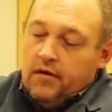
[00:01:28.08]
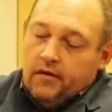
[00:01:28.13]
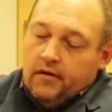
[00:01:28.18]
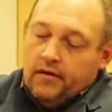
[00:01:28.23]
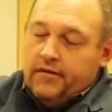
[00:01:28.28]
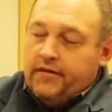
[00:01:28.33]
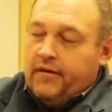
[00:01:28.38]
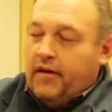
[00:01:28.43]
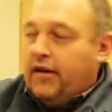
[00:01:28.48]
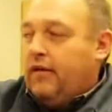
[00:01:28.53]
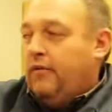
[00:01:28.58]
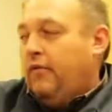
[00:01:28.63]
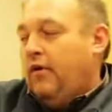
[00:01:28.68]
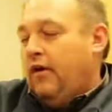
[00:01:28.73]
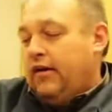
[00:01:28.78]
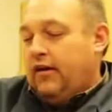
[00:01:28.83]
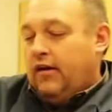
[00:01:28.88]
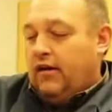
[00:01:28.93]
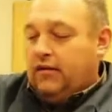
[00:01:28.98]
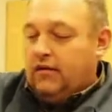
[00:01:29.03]
Because I can
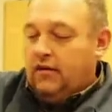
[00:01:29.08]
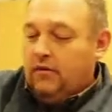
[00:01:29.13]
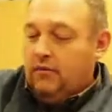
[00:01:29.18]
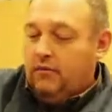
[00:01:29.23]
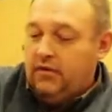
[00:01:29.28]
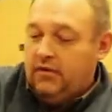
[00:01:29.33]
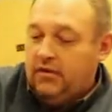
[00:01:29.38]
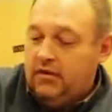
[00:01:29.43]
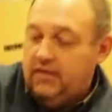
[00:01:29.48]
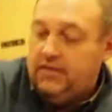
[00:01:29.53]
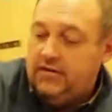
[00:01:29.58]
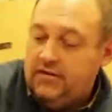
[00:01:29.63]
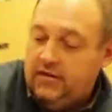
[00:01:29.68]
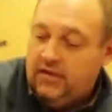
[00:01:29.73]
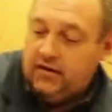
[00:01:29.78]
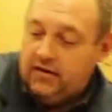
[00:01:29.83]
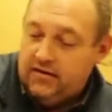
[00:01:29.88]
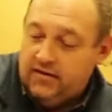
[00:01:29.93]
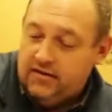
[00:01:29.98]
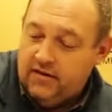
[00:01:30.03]
walk out there with this and
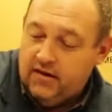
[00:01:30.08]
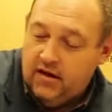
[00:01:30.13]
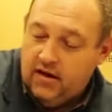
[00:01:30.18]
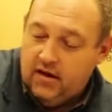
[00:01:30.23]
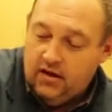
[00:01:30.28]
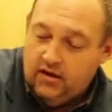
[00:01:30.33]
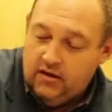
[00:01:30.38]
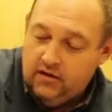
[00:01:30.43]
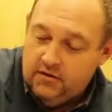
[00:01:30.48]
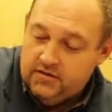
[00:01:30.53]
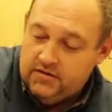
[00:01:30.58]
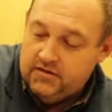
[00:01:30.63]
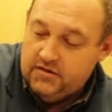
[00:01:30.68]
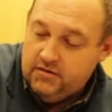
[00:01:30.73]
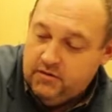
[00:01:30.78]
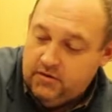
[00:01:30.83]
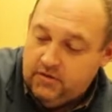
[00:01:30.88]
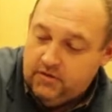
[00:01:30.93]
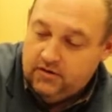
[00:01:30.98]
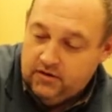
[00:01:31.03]
I can say, hey, do you see
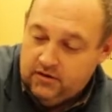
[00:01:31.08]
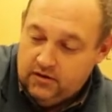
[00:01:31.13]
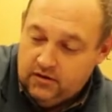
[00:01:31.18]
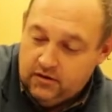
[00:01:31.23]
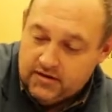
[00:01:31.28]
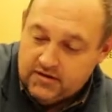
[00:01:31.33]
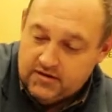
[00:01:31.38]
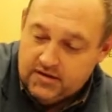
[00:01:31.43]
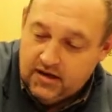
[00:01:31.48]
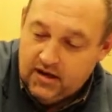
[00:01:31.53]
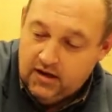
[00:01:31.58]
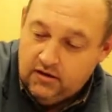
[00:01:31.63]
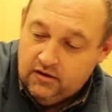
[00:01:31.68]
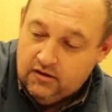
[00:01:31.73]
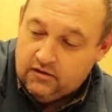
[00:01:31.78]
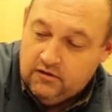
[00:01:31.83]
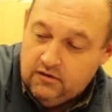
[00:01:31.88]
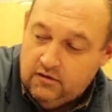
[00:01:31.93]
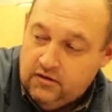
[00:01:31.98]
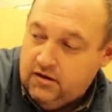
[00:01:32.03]
what, you know, I say, hey,
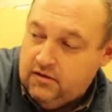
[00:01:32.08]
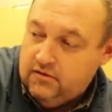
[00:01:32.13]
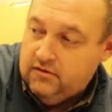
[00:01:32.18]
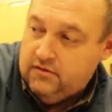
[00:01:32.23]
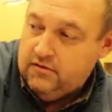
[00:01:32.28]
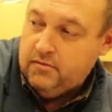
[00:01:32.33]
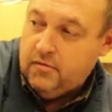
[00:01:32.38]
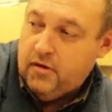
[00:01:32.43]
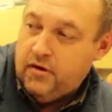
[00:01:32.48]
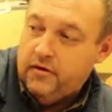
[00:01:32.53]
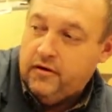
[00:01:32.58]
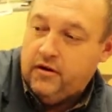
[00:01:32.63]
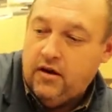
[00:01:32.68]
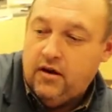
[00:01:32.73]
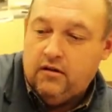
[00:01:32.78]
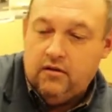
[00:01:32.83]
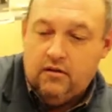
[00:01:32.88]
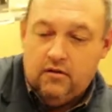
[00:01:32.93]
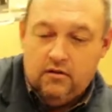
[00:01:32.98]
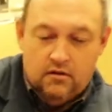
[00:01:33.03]
look, you did some
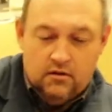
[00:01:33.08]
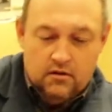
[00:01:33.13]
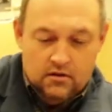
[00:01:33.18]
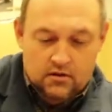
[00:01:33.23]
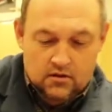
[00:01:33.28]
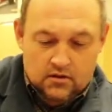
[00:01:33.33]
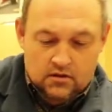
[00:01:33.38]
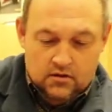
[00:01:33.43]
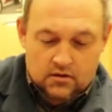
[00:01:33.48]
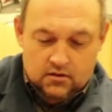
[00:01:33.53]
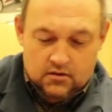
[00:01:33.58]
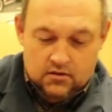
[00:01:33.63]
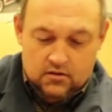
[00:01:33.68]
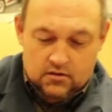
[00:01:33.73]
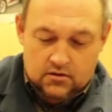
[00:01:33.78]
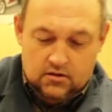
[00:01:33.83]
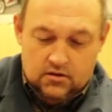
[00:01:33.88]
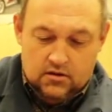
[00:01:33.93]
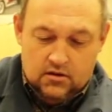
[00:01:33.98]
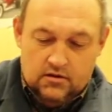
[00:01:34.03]
undercut.
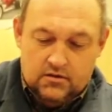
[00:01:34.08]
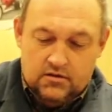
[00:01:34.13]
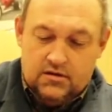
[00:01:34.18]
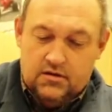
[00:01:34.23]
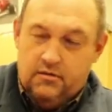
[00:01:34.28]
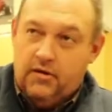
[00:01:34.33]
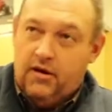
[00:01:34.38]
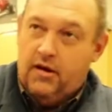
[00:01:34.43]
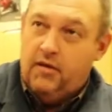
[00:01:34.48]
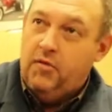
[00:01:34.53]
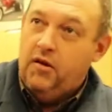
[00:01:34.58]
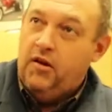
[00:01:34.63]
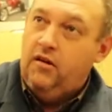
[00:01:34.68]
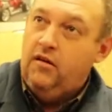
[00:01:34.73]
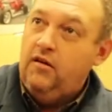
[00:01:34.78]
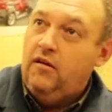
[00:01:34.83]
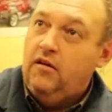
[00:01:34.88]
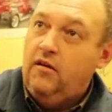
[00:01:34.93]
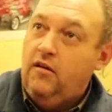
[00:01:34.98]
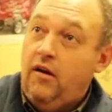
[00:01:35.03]
Can you see what I
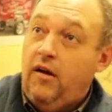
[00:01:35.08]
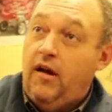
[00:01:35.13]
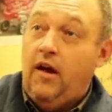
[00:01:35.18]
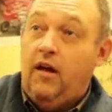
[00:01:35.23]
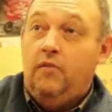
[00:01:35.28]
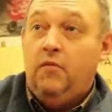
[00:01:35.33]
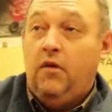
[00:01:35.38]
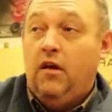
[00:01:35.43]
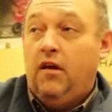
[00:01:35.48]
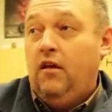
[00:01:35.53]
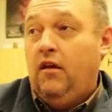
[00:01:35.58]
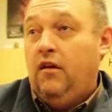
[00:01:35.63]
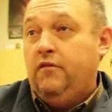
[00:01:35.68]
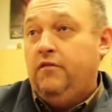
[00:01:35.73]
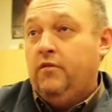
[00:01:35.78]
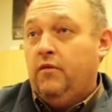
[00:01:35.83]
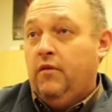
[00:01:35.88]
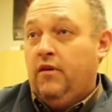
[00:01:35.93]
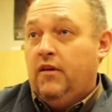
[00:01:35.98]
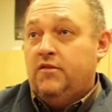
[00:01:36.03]
mean? And my
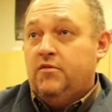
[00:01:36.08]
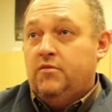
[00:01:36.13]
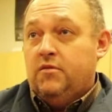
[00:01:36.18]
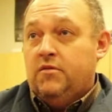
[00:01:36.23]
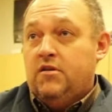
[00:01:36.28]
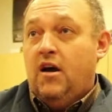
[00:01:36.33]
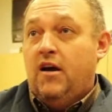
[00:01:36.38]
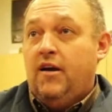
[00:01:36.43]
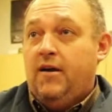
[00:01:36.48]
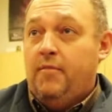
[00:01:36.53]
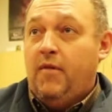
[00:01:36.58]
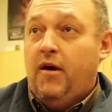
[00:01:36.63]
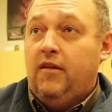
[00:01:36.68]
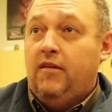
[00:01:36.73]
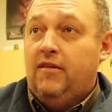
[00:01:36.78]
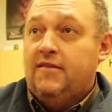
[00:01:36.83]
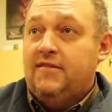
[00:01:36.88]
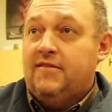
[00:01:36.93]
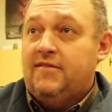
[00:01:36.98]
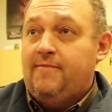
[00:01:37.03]
intro kids will talk about
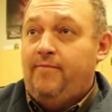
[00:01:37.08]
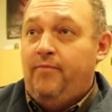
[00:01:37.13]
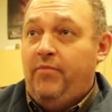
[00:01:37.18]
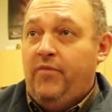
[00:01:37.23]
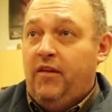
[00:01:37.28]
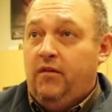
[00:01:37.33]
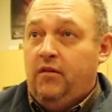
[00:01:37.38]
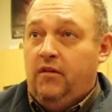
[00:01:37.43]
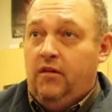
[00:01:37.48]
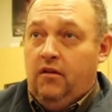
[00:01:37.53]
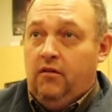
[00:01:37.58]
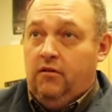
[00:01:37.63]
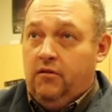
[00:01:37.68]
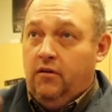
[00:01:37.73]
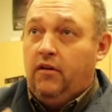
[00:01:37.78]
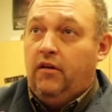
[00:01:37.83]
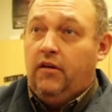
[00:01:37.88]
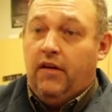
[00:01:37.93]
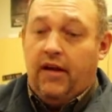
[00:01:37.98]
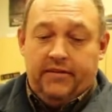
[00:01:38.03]
this. And
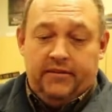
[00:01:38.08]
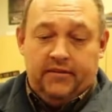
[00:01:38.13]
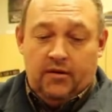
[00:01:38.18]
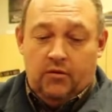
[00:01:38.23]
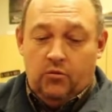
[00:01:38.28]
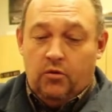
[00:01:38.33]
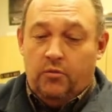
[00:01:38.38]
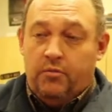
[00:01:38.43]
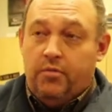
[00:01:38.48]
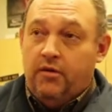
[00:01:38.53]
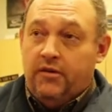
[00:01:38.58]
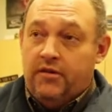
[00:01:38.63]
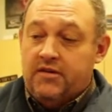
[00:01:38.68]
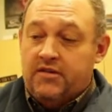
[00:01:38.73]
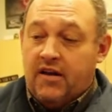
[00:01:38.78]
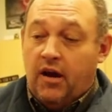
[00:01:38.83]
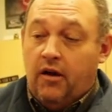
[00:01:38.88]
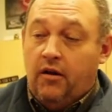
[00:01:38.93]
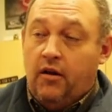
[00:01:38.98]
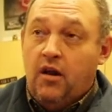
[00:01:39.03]
during class time, we'll pull
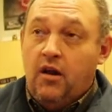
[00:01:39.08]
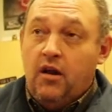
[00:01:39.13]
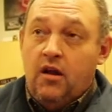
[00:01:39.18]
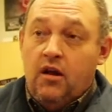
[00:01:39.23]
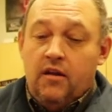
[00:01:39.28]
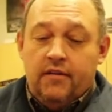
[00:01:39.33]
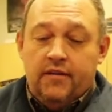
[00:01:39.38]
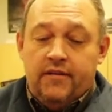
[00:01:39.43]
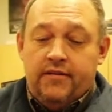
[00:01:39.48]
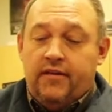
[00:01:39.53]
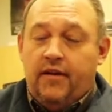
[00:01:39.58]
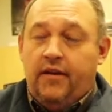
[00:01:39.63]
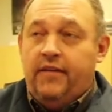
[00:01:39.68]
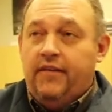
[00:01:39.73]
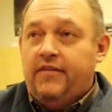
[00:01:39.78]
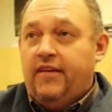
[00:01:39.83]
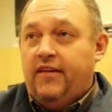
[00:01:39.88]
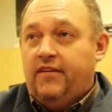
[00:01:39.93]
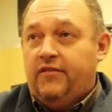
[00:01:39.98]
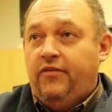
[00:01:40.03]
these out. This
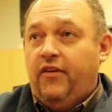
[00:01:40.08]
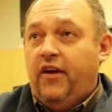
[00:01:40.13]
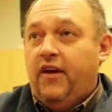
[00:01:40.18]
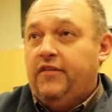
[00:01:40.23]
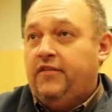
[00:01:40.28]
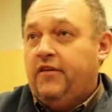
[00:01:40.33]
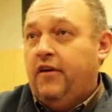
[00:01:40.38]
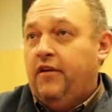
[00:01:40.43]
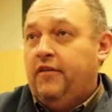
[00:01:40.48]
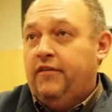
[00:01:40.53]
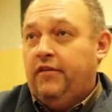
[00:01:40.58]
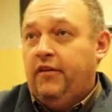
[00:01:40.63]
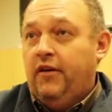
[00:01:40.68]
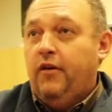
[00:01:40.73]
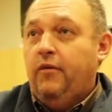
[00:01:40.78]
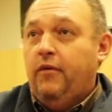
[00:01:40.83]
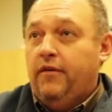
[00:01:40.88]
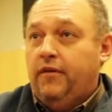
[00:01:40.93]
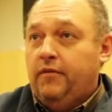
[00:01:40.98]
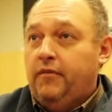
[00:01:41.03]
has flashcards to
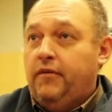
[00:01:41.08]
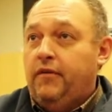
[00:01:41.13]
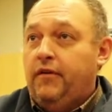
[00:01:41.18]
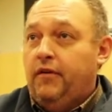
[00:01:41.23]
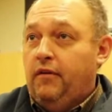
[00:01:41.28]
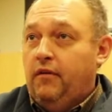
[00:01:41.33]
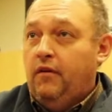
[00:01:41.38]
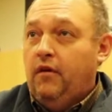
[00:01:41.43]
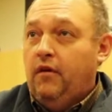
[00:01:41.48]
go with them too.